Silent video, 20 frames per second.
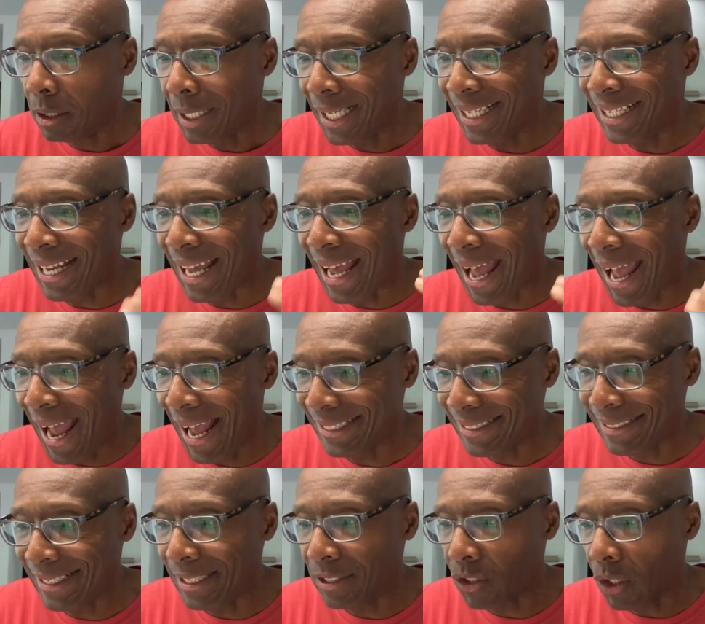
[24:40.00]
in
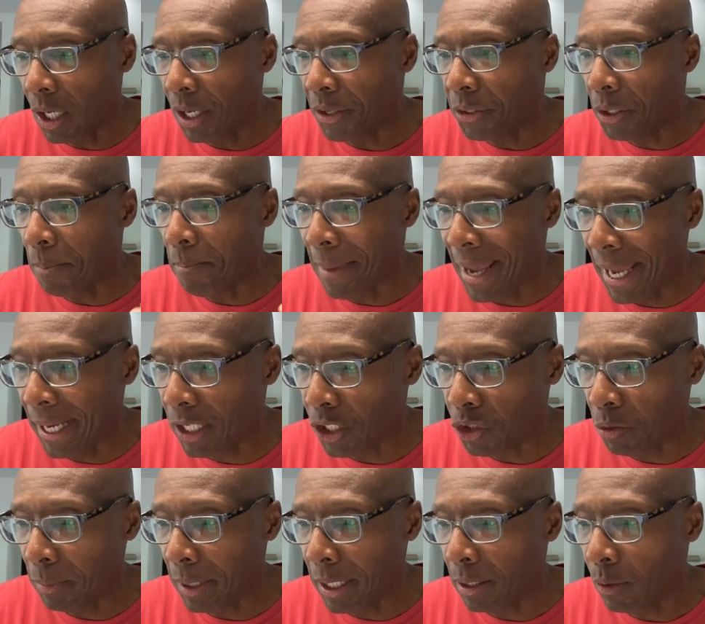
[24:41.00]
assets under
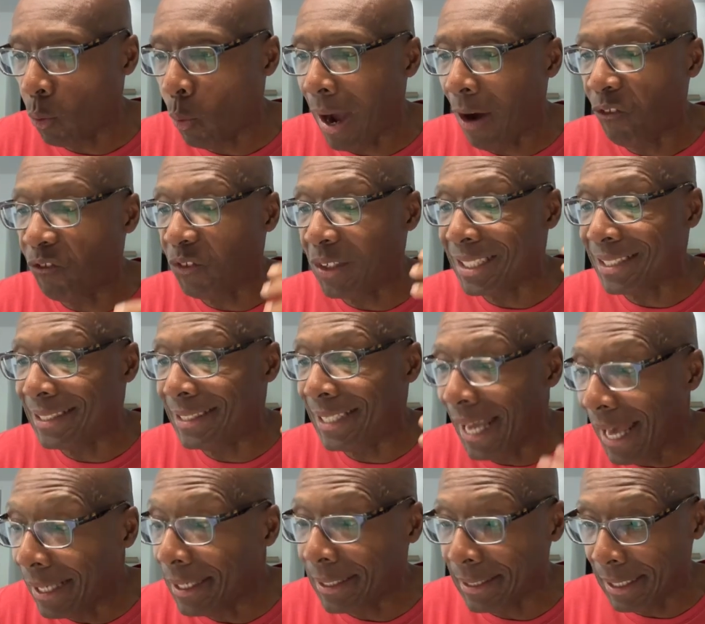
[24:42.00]
management, while
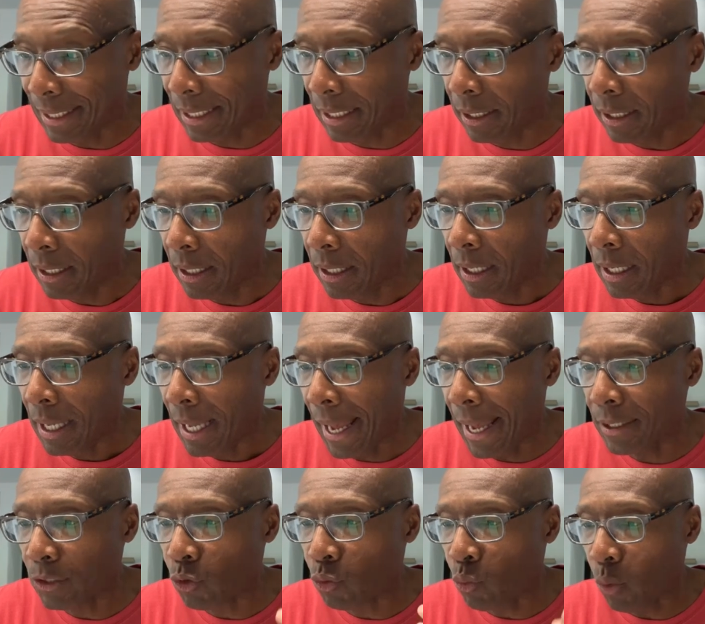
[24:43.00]
Fidelity
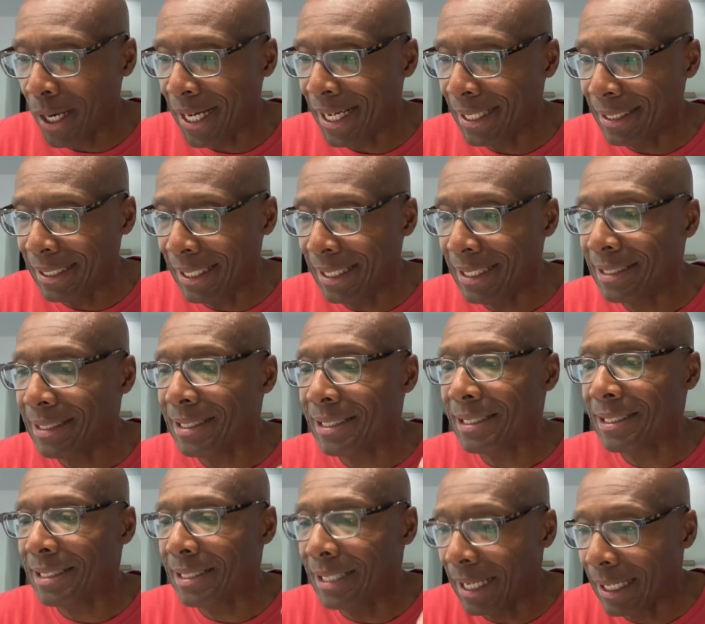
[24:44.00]
has ranked in
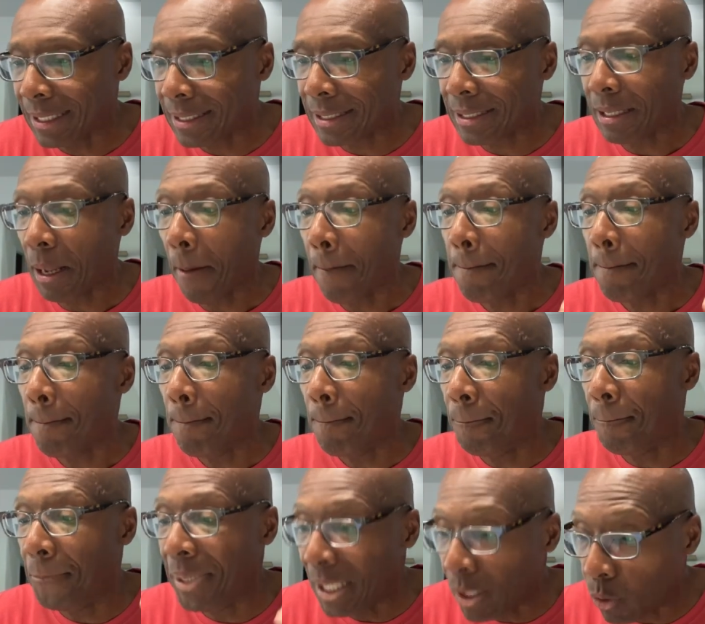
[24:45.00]
$6
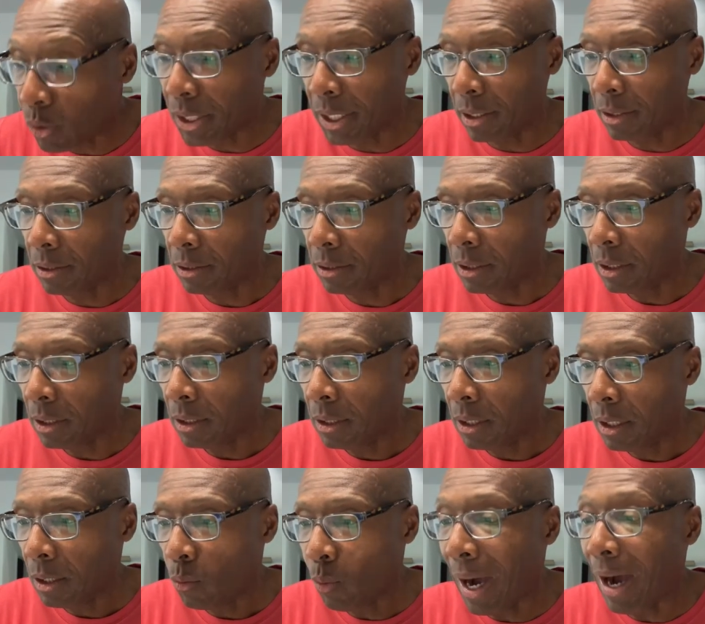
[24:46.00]
billion.
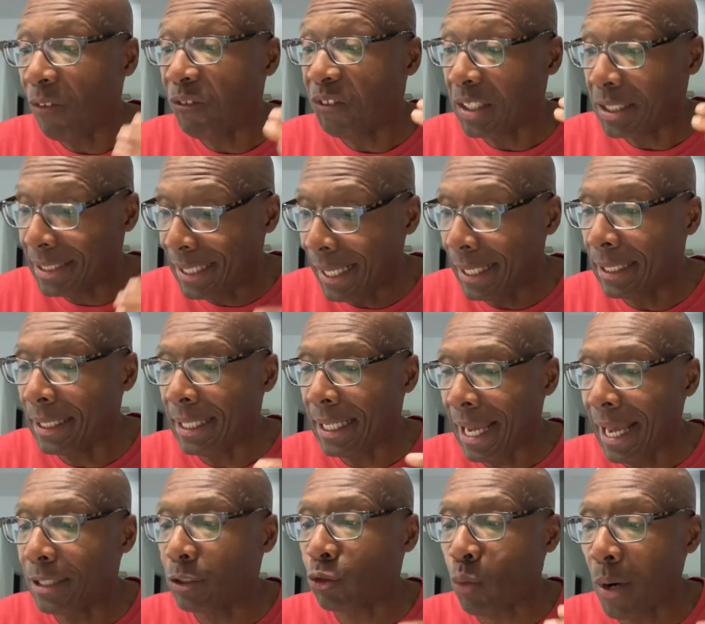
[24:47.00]
While Fidelity
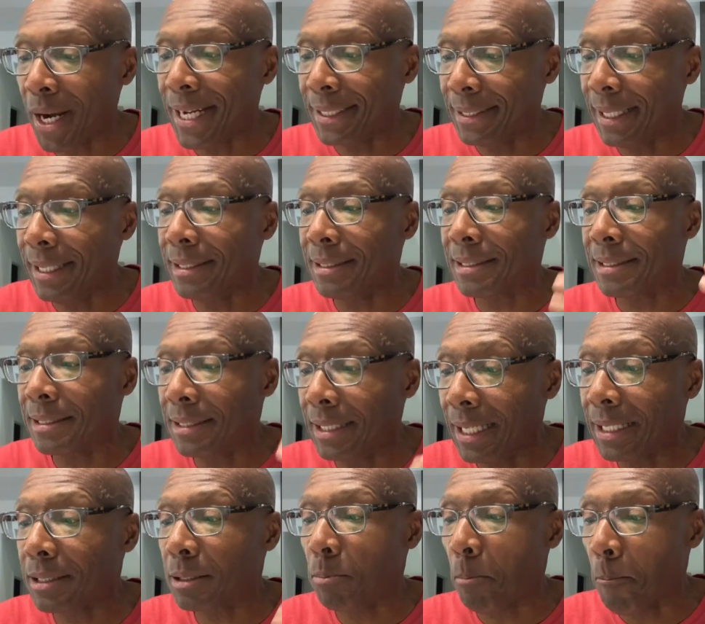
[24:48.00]
has raked in
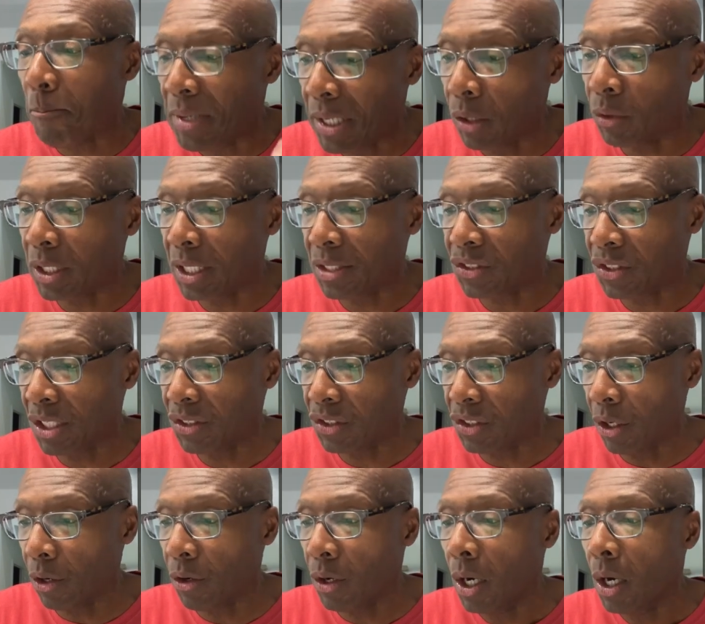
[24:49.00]
$6 billion since
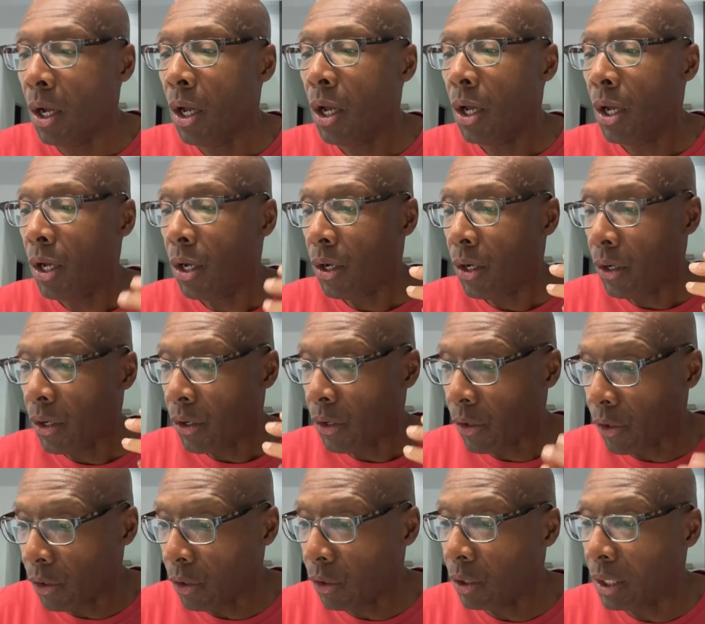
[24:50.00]
their
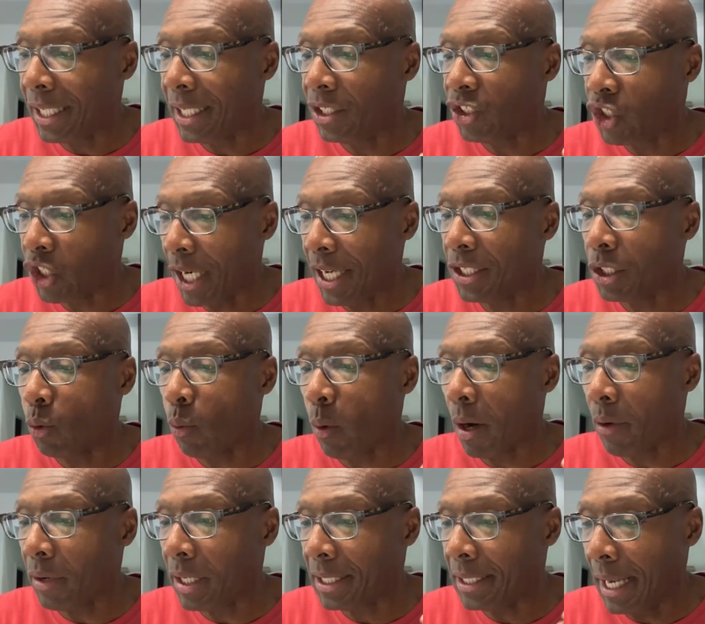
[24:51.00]
early
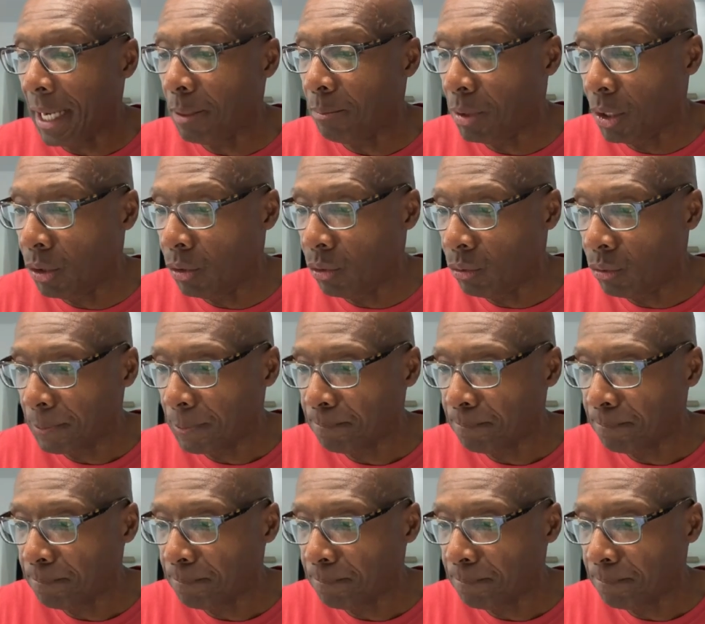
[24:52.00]
January debut.